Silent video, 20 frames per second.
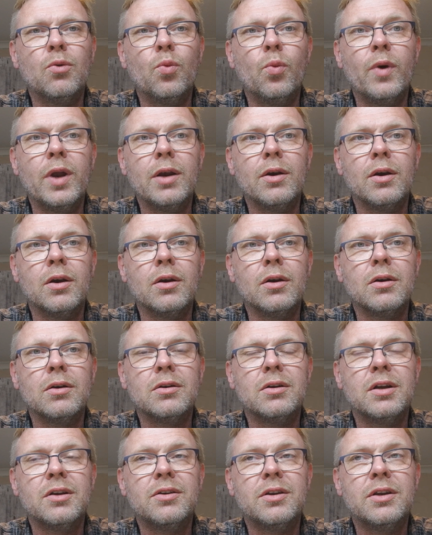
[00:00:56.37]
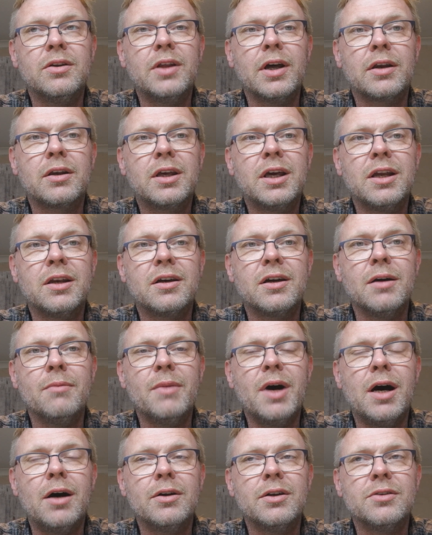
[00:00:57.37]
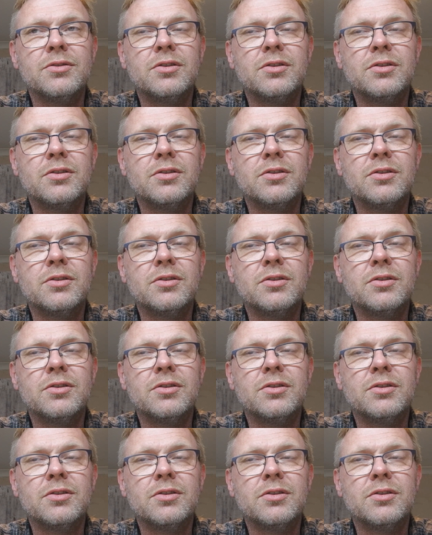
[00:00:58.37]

when did that kit come out?